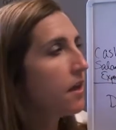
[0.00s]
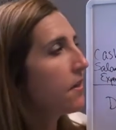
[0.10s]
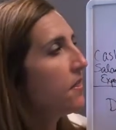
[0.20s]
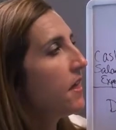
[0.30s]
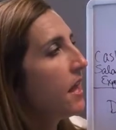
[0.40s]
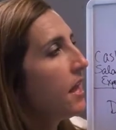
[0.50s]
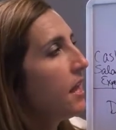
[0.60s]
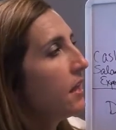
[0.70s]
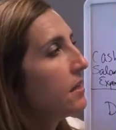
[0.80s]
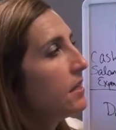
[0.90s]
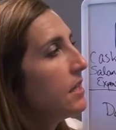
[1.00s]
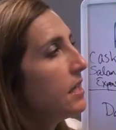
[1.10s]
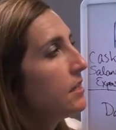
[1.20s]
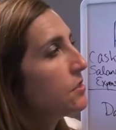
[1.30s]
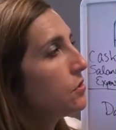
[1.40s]
They
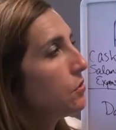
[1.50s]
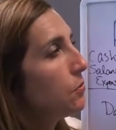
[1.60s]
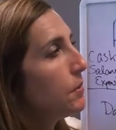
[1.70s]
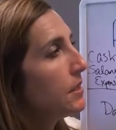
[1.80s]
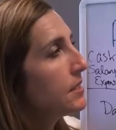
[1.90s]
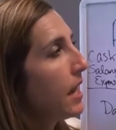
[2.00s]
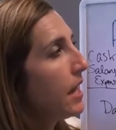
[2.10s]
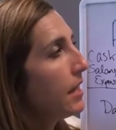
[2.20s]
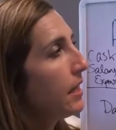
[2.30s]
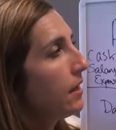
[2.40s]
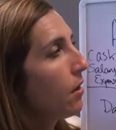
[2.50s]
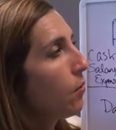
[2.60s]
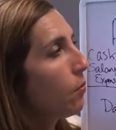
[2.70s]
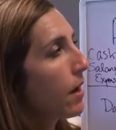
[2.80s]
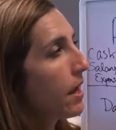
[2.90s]
need to be taking
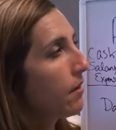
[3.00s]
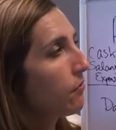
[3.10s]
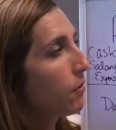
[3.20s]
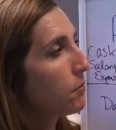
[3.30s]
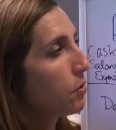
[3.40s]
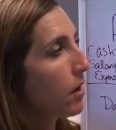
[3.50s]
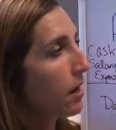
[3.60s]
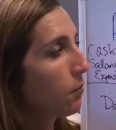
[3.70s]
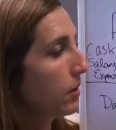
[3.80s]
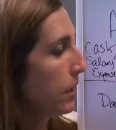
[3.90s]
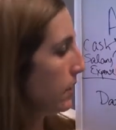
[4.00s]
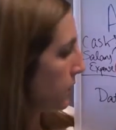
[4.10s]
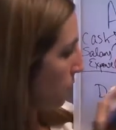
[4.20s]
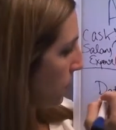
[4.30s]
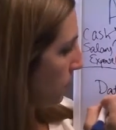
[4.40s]
away from your equity. So
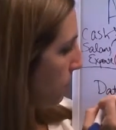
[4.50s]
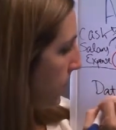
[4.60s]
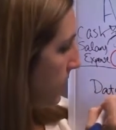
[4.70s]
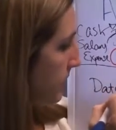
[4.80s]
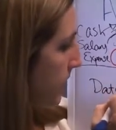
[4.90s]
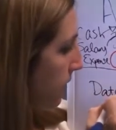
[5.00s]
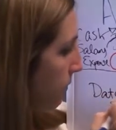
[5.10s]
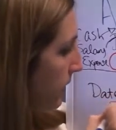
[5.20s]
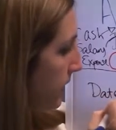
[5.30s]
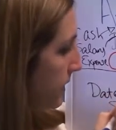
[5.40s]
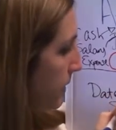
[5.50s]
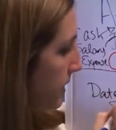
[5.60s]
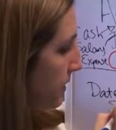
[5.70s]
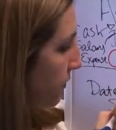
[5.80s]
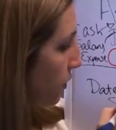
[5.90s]
we're going to write salary
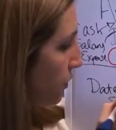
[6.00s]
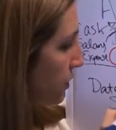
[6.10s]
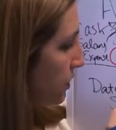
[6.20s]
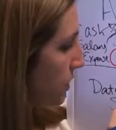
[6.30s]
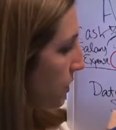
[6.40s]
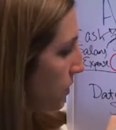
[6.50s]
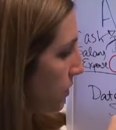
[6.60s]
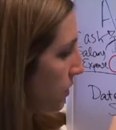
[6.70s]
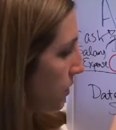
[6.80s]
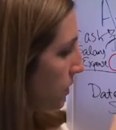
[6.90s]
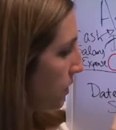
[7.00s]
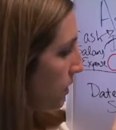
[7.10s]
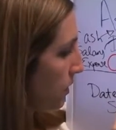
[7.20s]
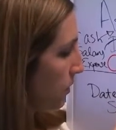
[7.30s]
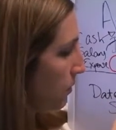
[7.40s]
expense first
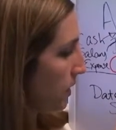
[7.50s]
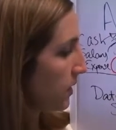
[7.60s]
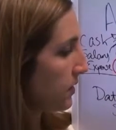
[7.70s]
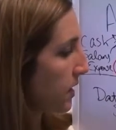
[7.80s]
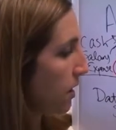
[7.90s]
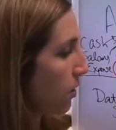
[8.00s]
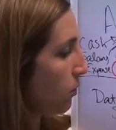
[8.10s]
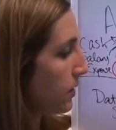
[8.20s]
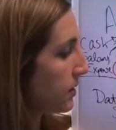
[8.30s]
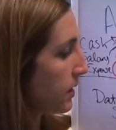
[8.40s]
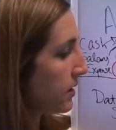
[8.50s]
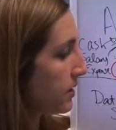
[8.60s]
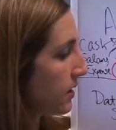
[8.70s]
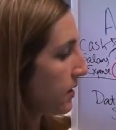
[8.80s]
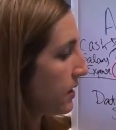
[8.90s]
because I always
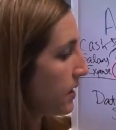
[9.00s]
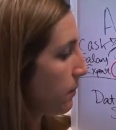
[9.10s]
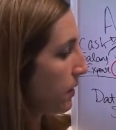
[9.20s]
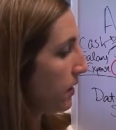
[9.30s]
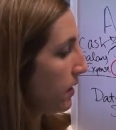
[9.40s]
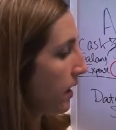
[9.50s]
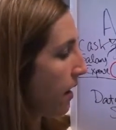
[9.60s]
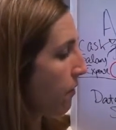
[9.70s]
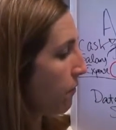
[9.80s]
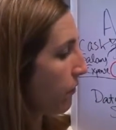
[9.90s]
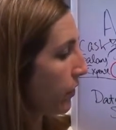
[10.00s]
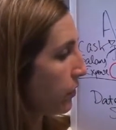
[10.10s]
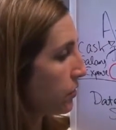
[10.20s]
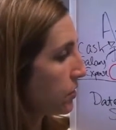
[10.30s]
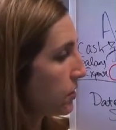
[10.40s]
list the debited account
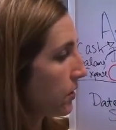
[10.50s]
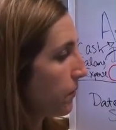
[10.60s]
first.